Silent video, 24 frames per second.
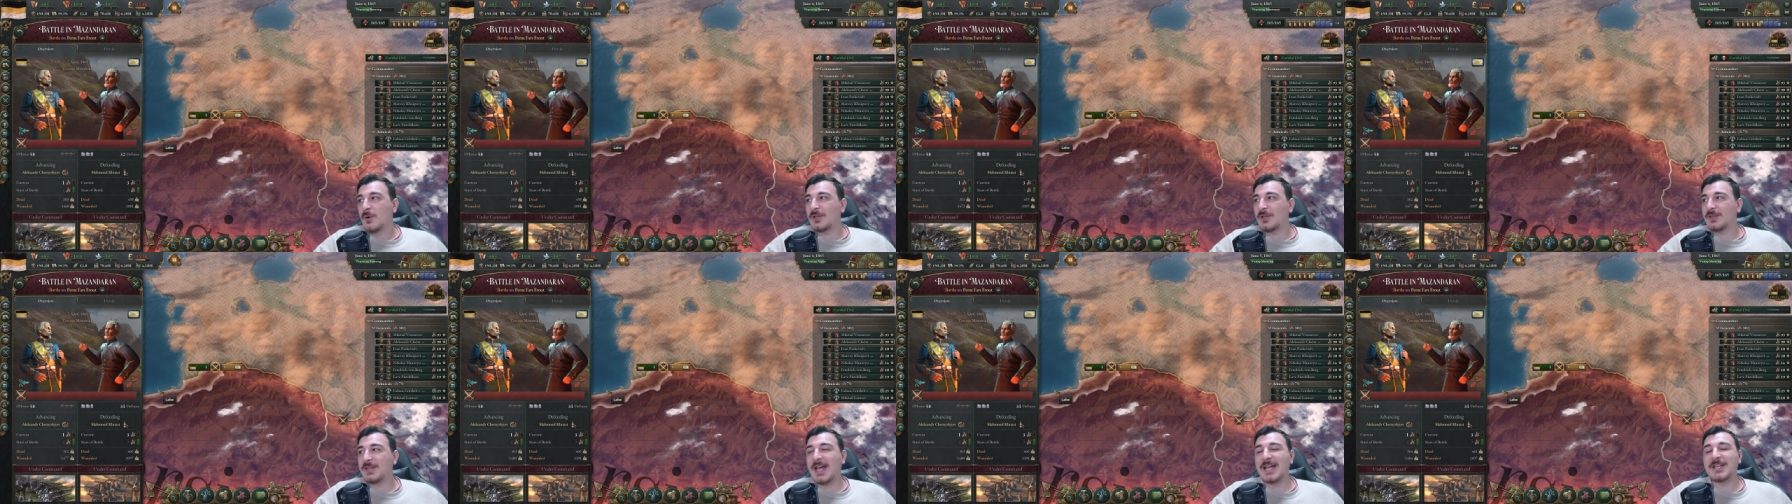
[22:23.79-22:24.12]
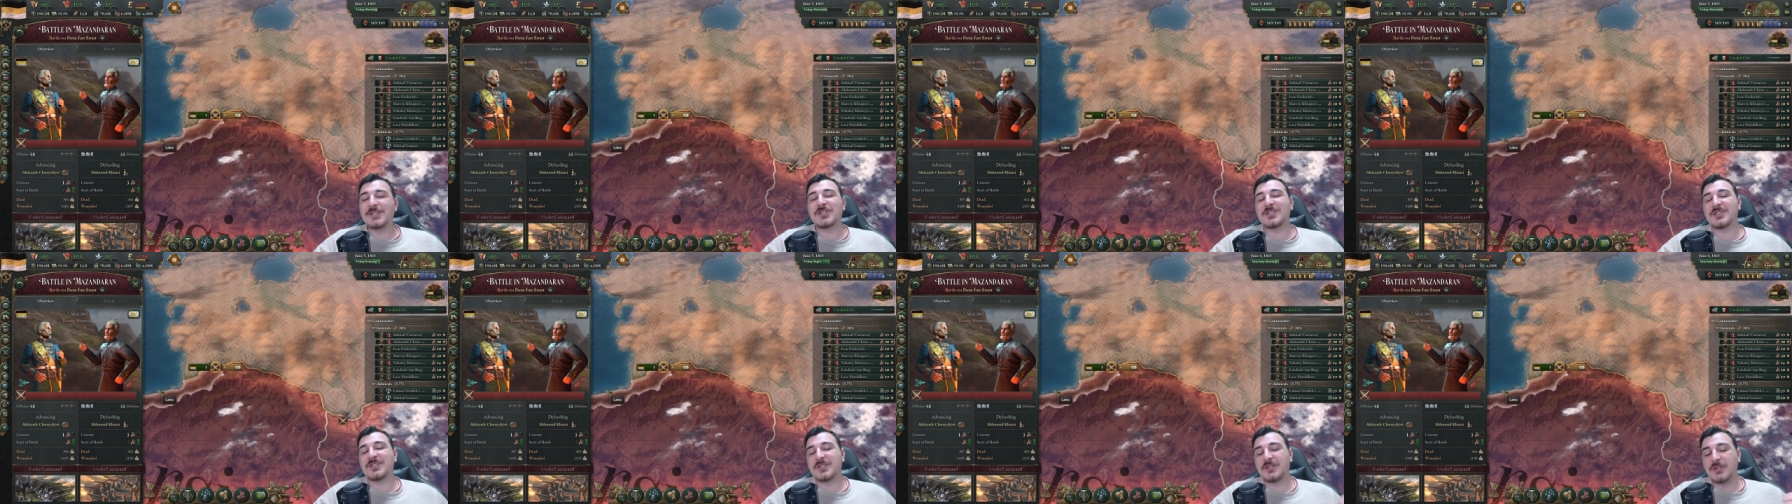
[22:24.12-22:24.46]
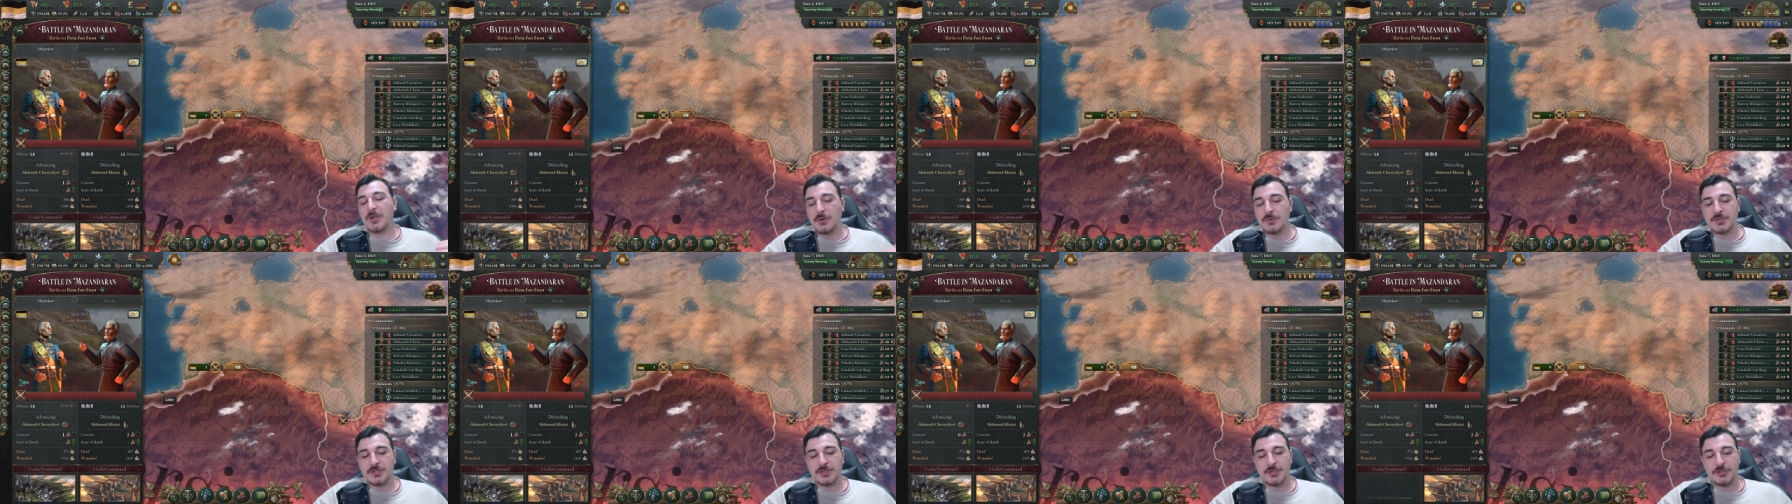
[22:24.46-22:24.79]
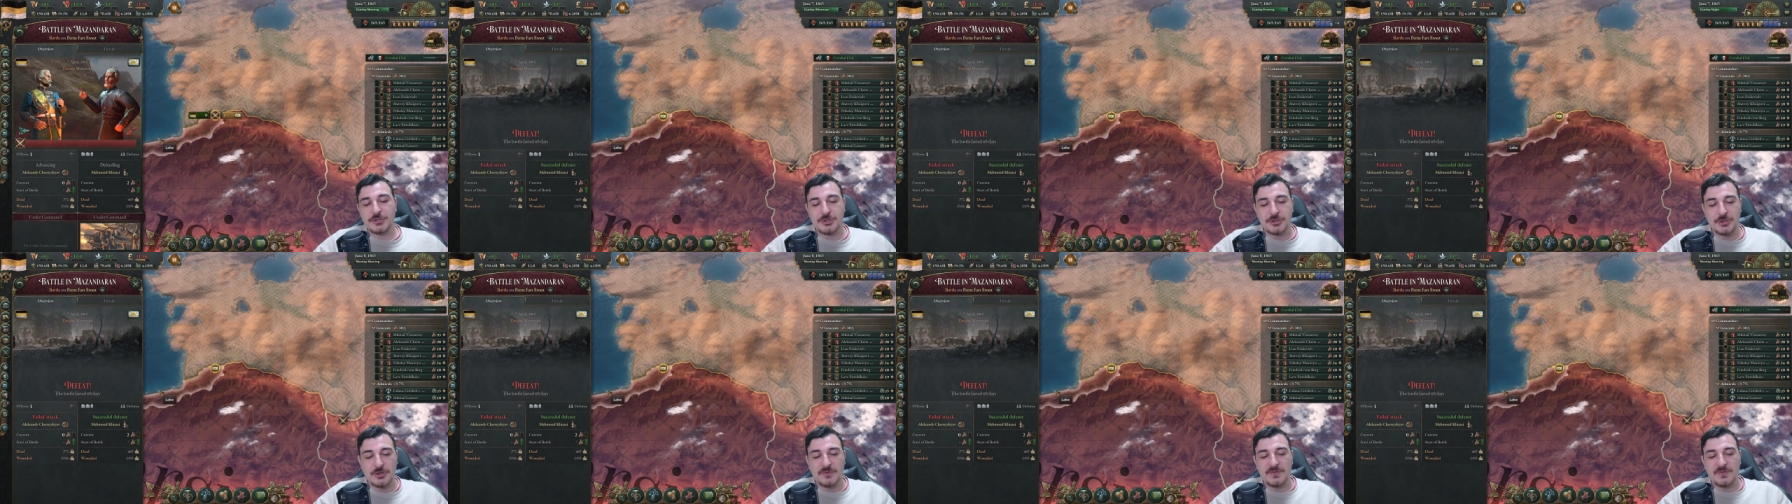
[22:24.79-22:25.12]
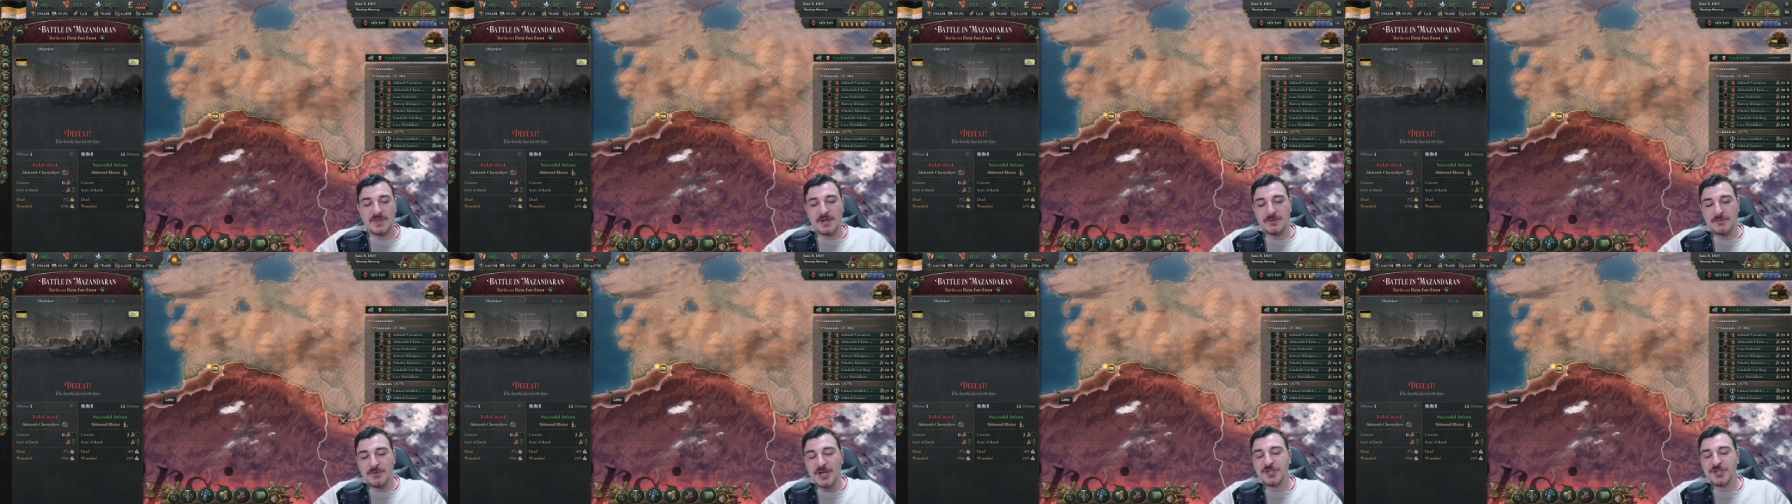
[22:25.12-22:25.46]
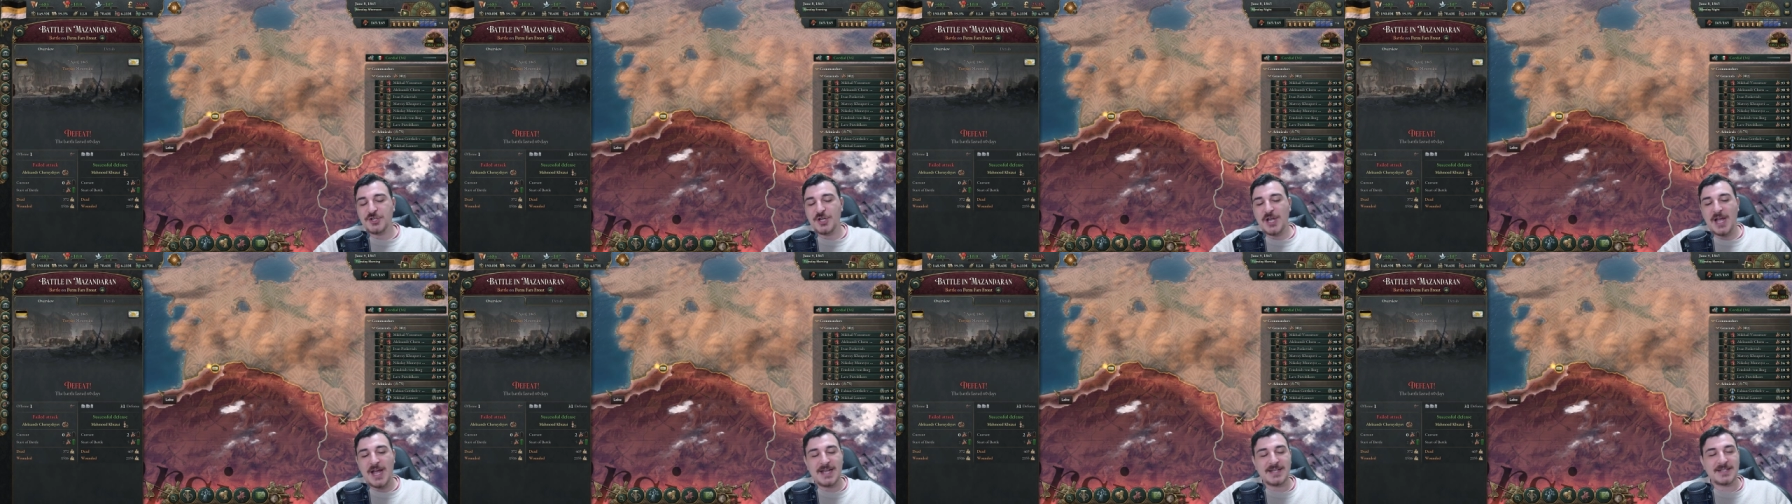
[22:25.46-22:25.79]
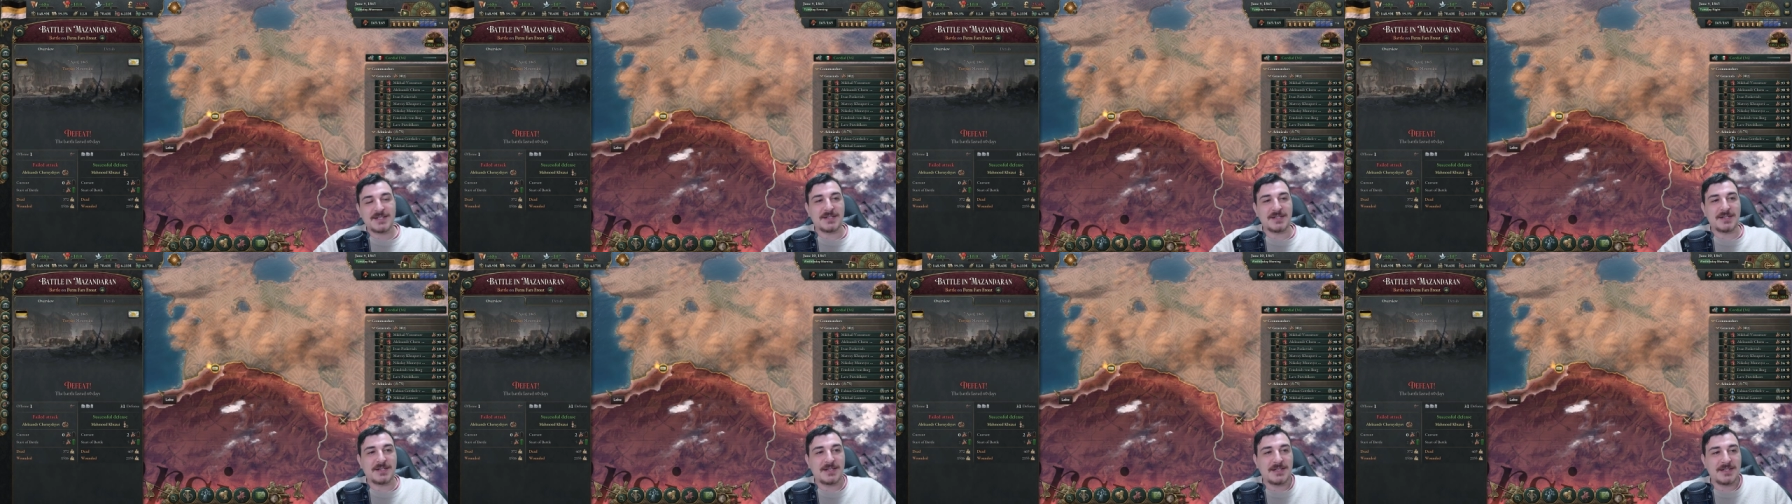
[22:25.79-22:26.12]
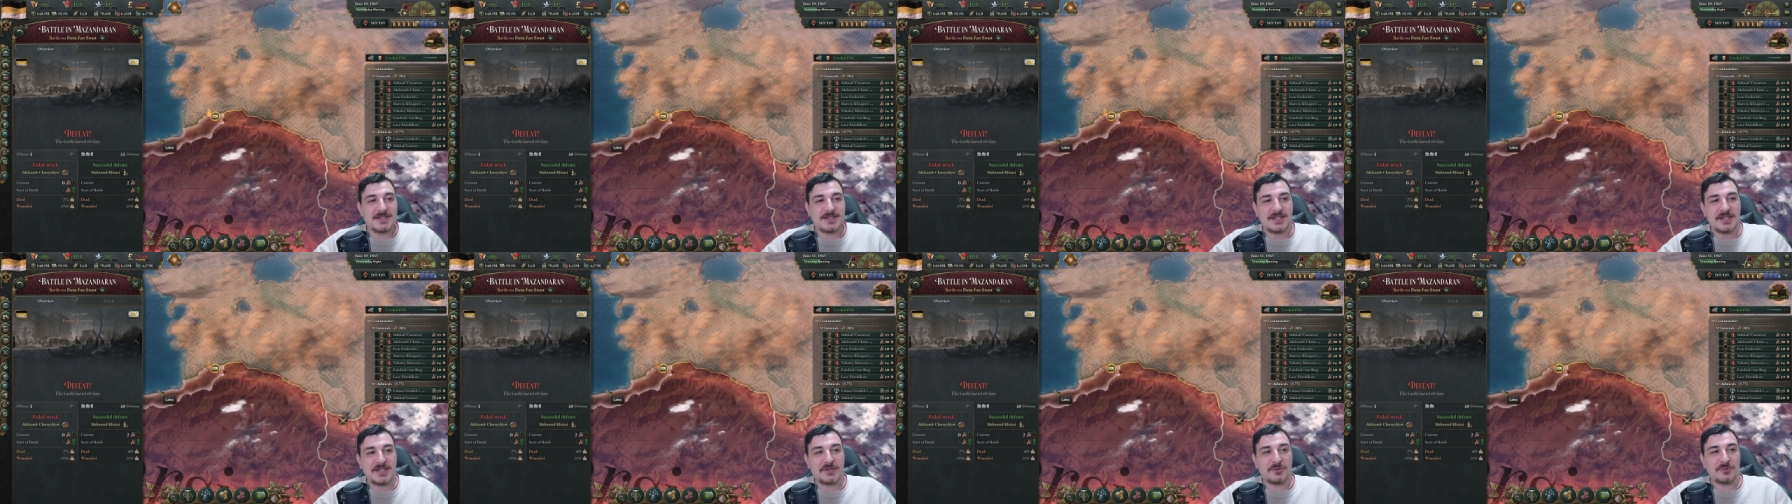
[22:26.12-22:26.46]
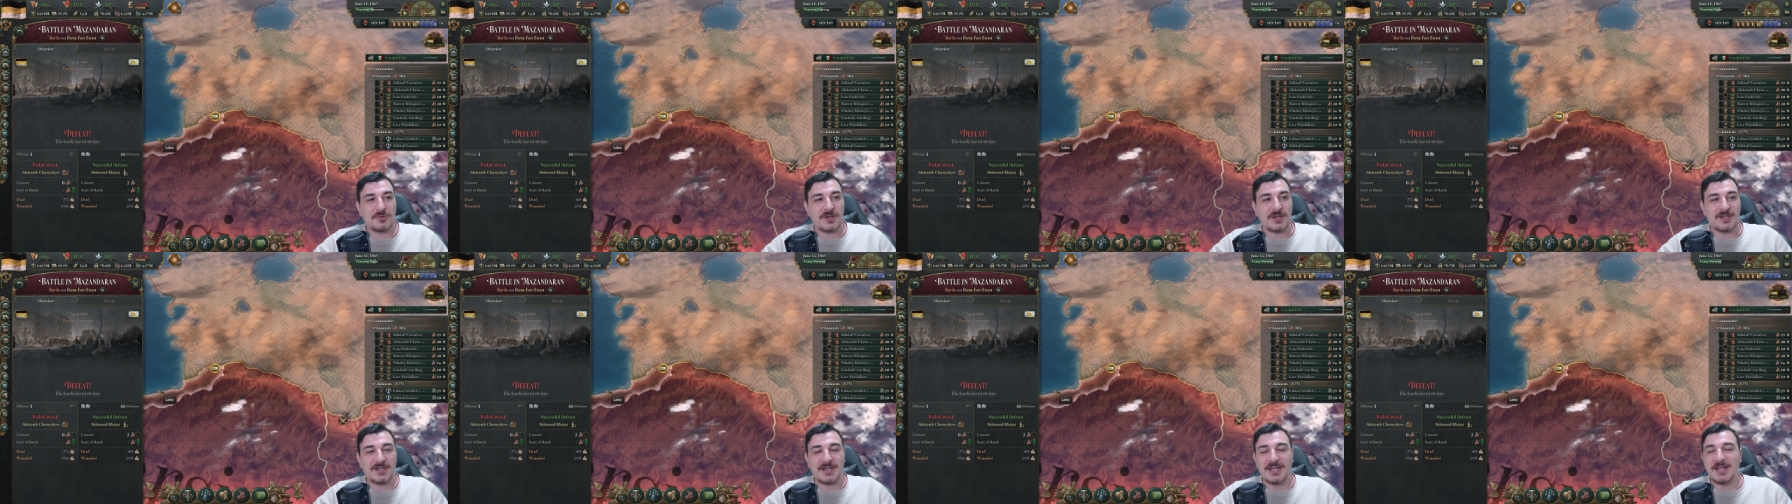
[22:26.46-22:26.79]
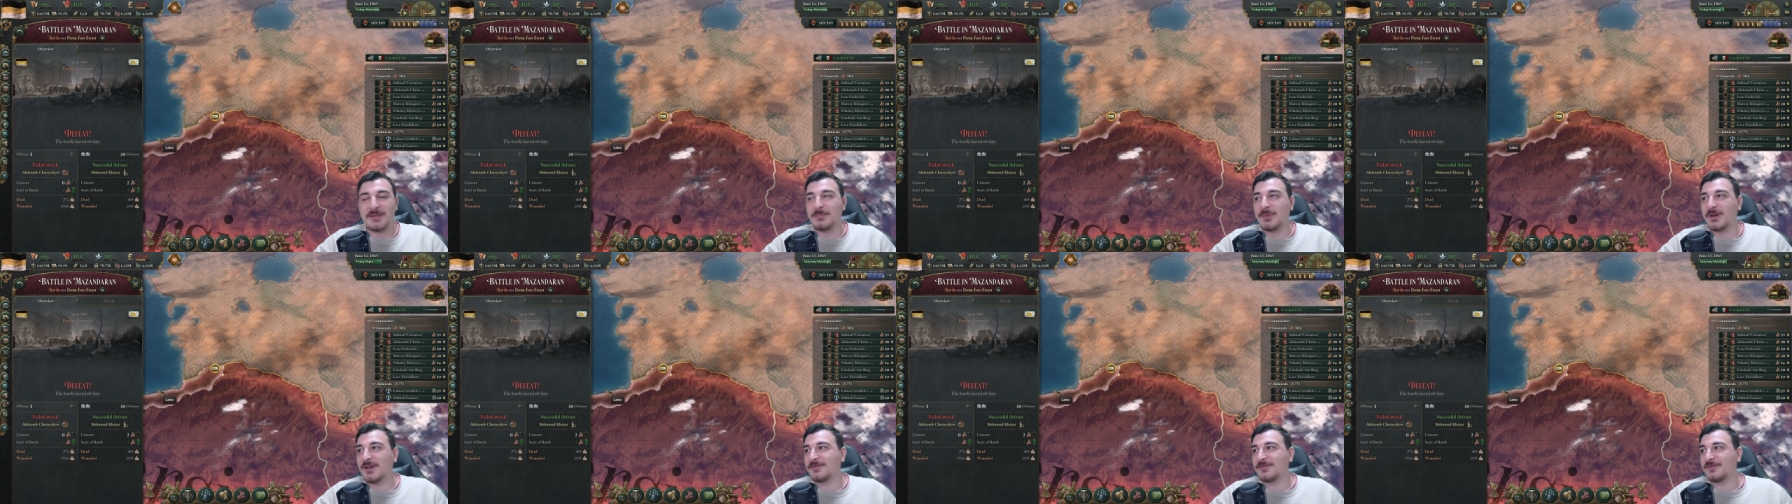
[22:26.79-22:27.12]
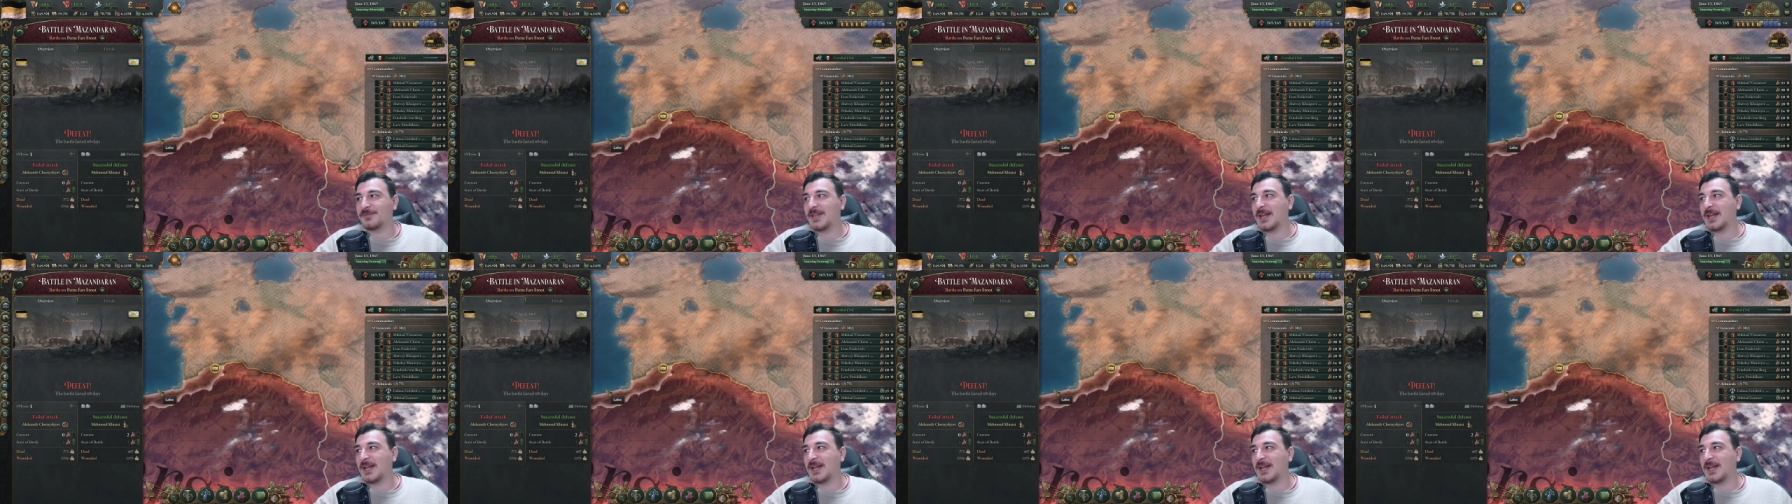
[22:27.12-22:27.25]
Well, that just goes to show that Russia has a secret debuff